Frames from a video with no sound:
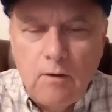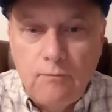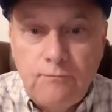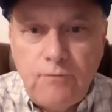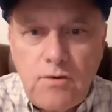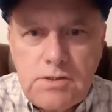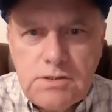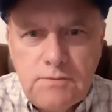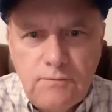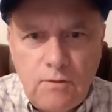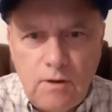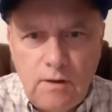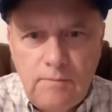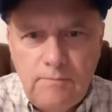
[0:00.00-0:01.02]
First of
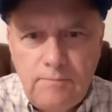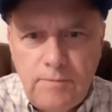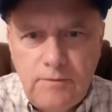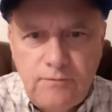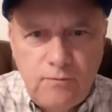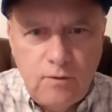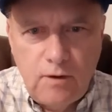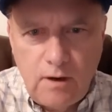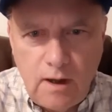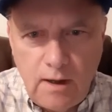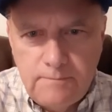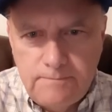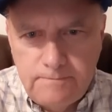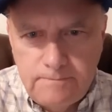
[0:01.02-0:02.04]
all, before
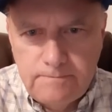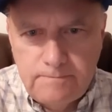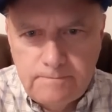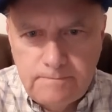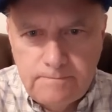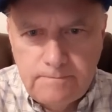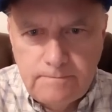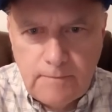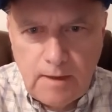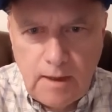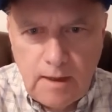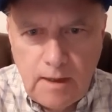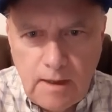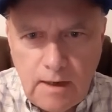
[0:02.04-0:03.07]
I
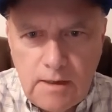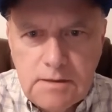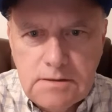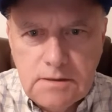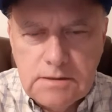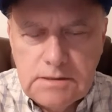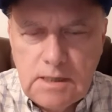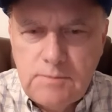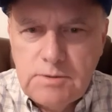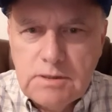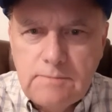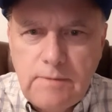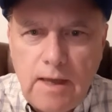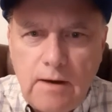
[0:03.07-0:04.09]
get into the
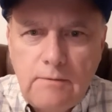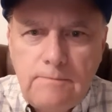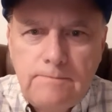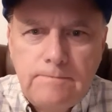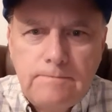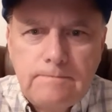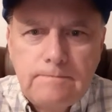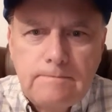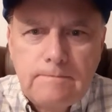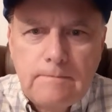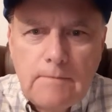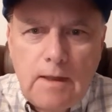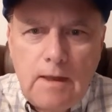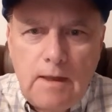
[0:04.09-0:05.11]
subject matter,
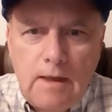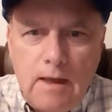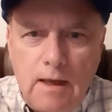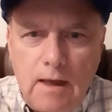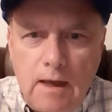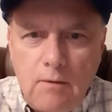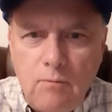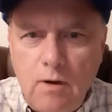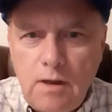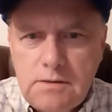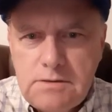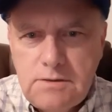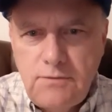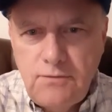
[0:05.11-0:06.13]
I
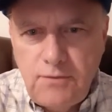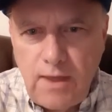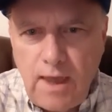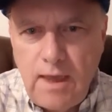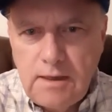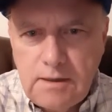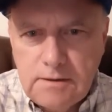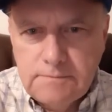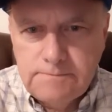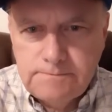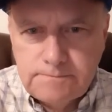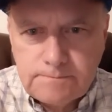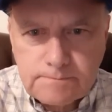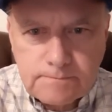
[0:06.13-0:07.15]
want to thank
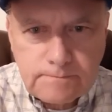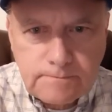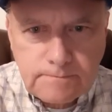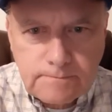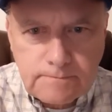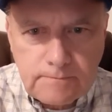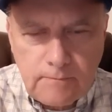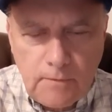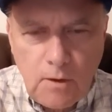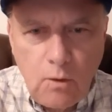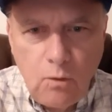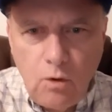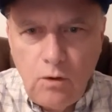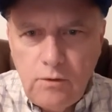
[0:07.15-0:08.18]

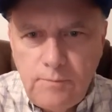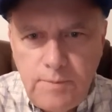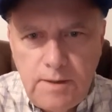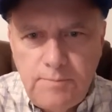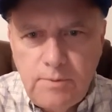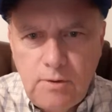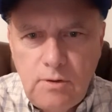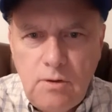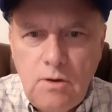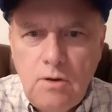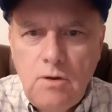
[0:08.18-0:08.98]
all the people